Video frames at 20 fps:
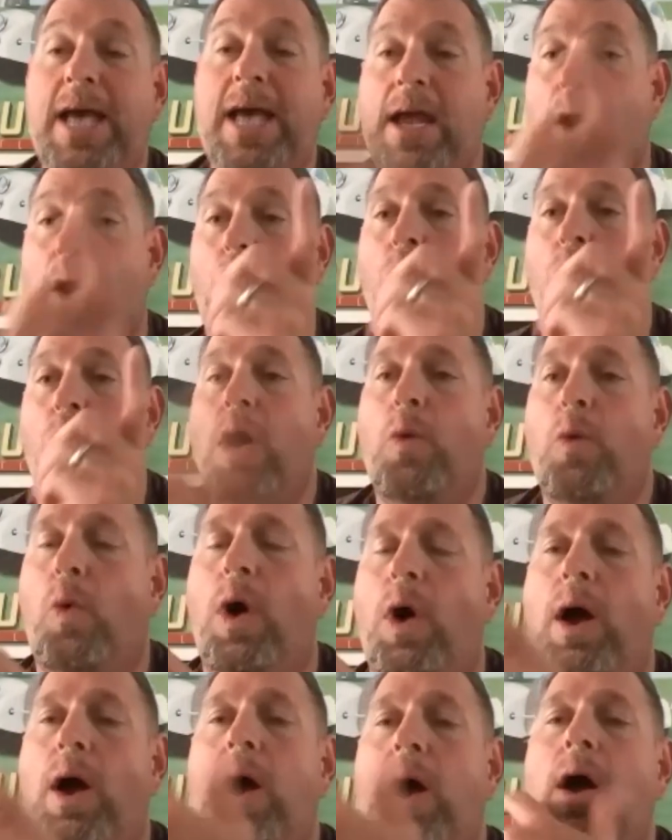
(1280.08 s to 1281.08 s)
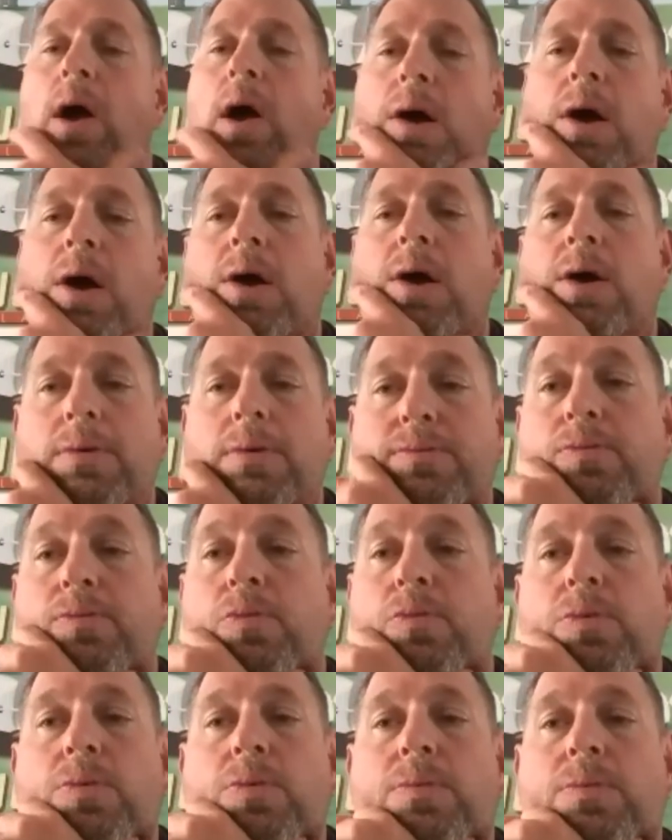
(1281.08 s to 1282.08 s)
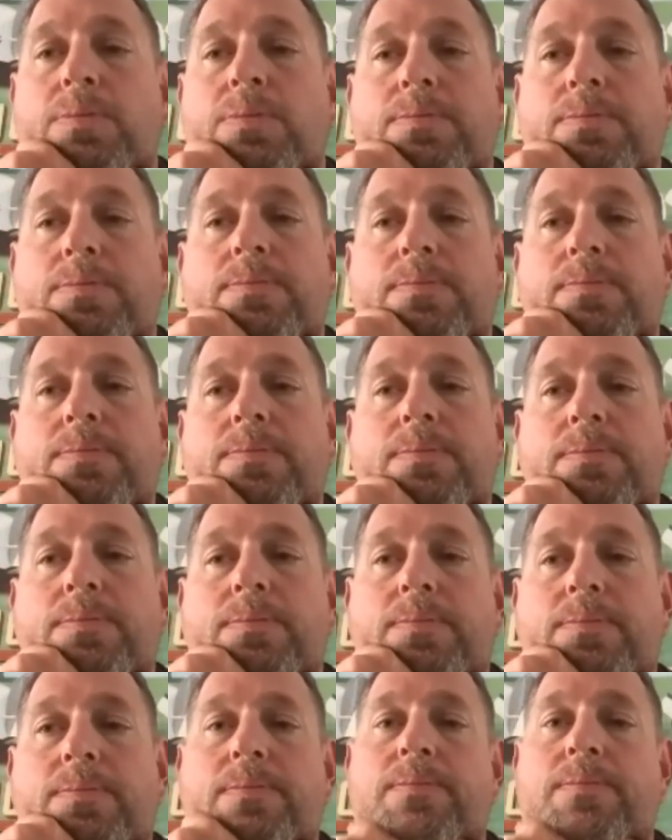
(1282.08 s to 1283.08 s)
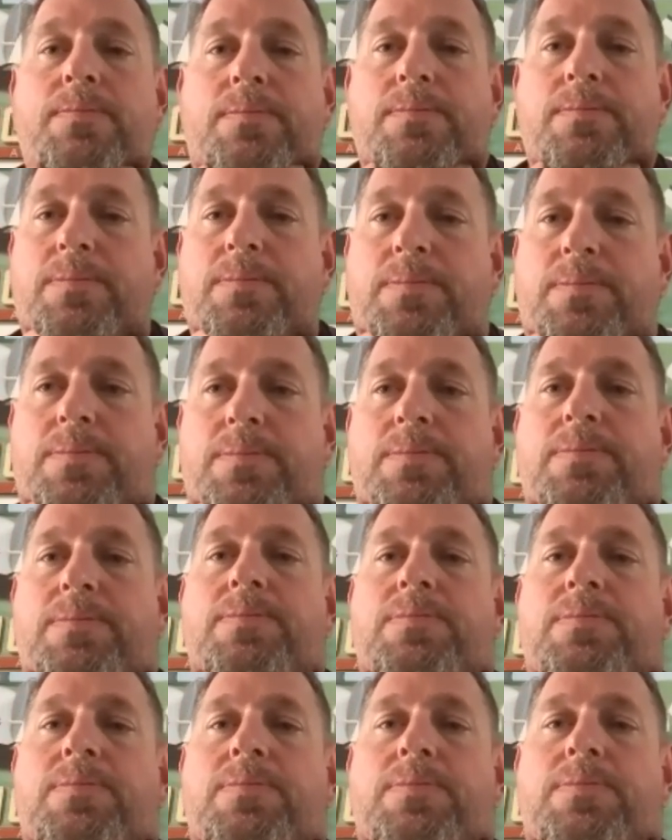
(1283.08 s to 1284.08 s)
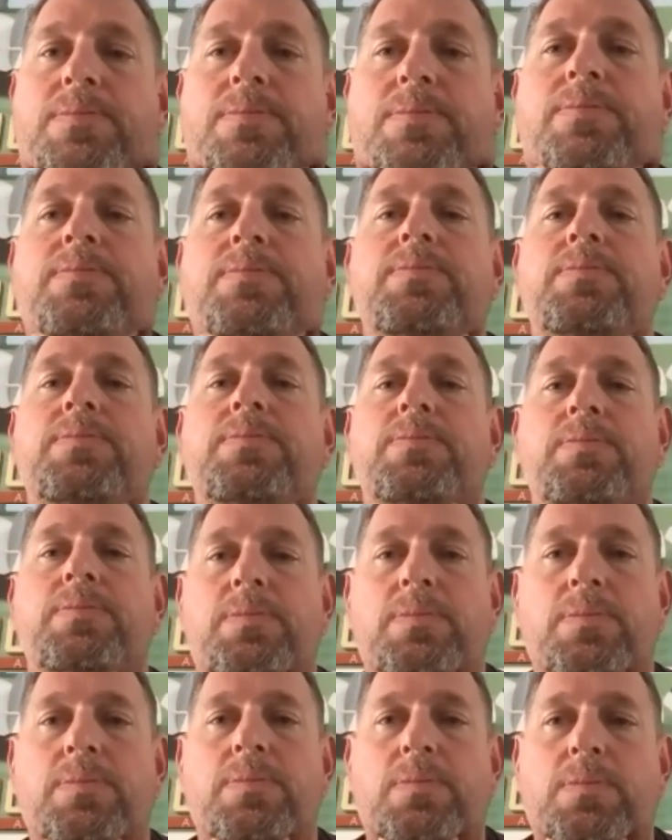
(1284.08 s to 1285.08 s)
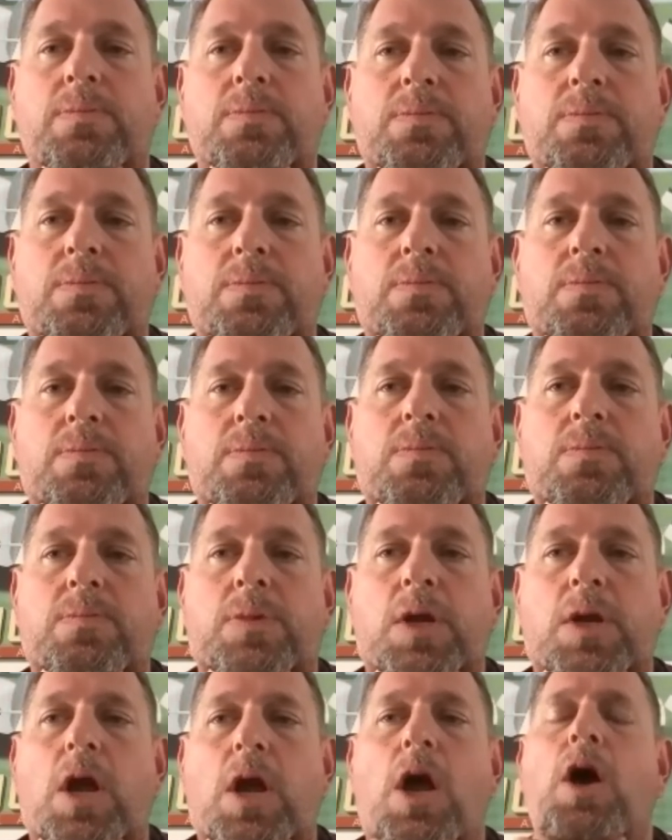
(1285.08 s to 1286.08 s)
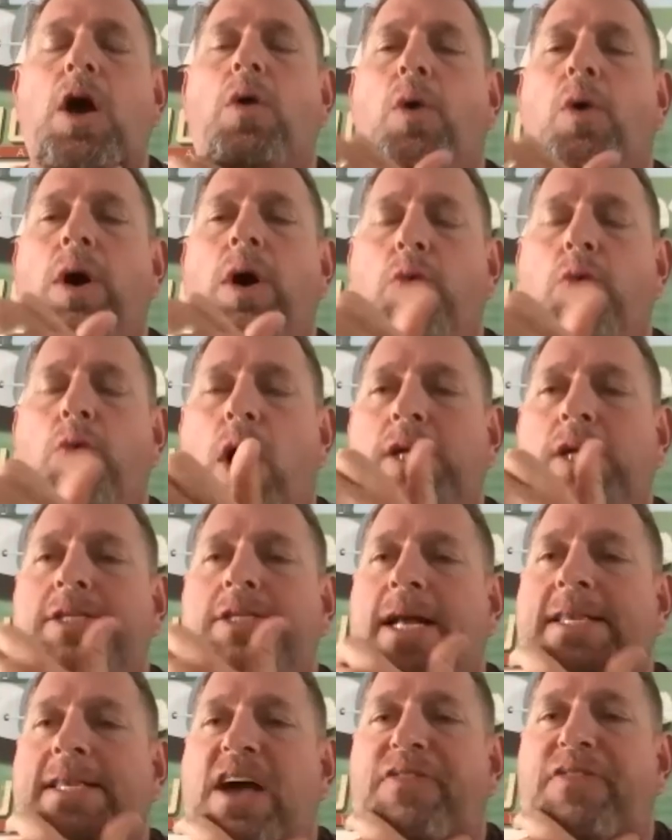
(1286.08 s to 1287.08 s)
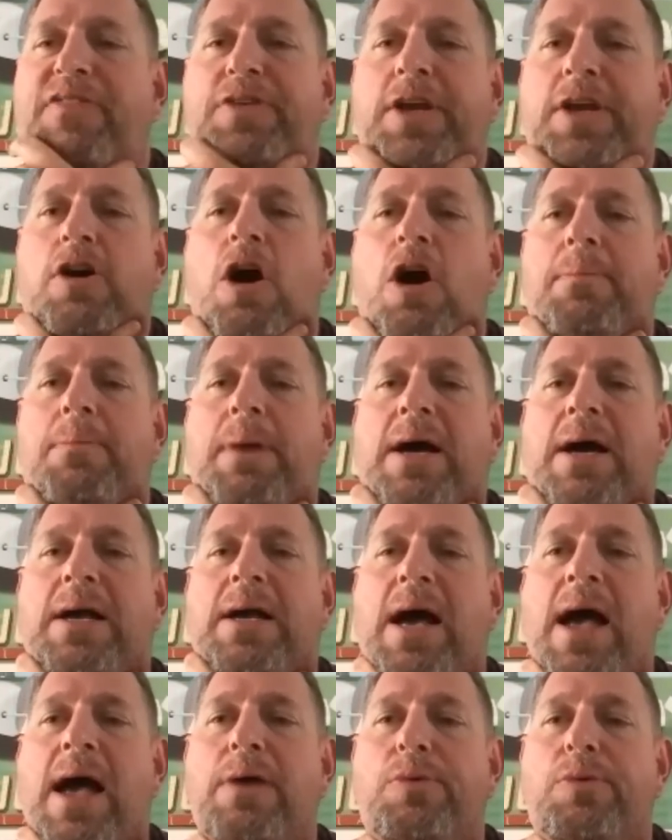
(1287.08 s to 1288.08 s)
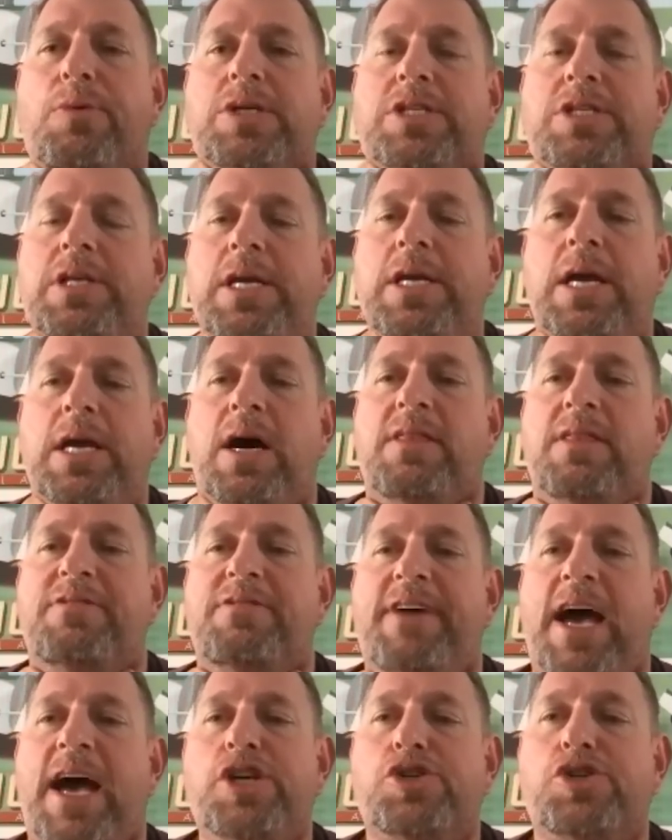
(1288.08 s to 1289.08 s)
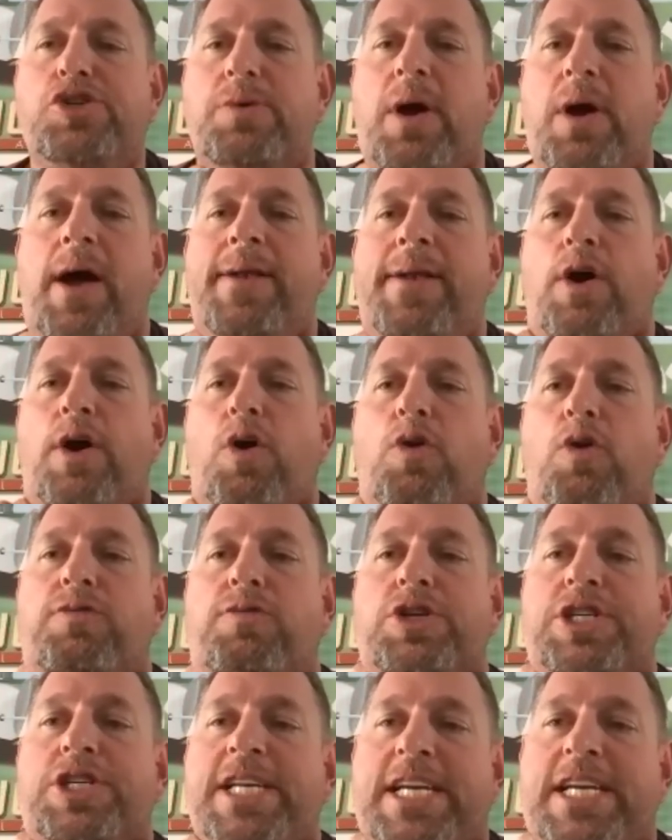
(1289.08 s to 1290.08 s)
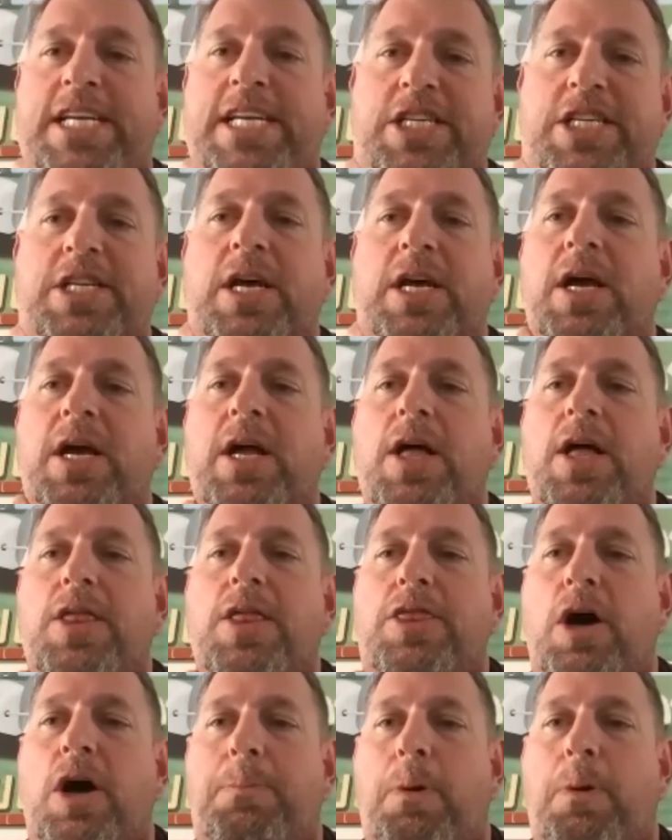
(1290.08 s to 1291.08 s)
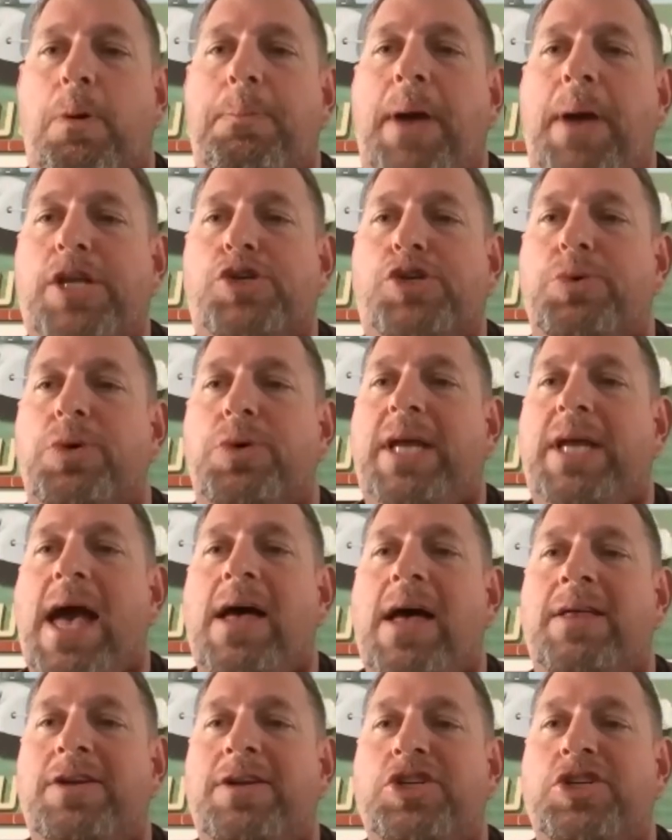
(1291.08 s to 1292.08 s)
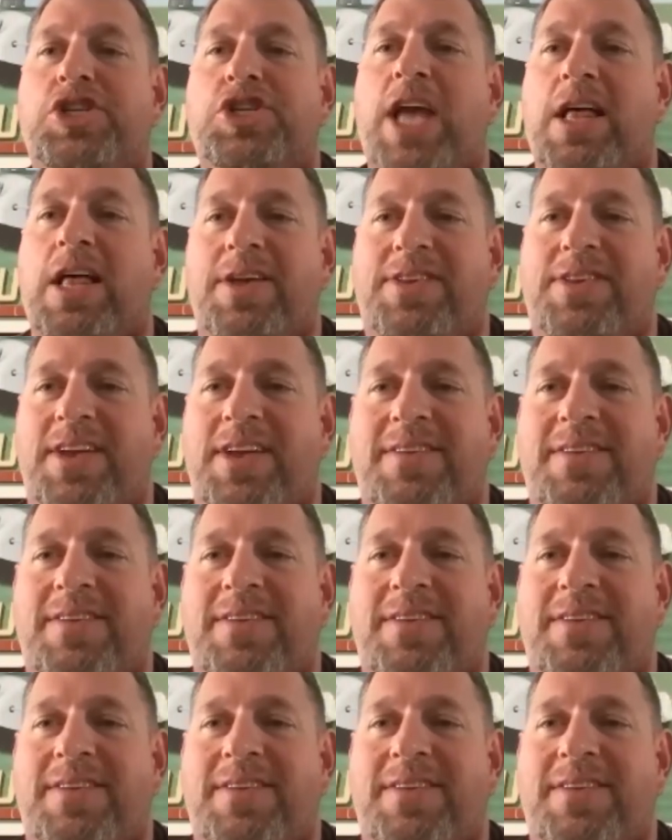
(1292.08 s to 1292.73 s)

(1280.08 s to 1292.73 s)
you. I want. I want to say they were really. I want to say the number is a lot closer than it should be. One watch that definitely caught my eye was the uh, the Vacheron Overseas, the Perpetual Calendar Skeleton.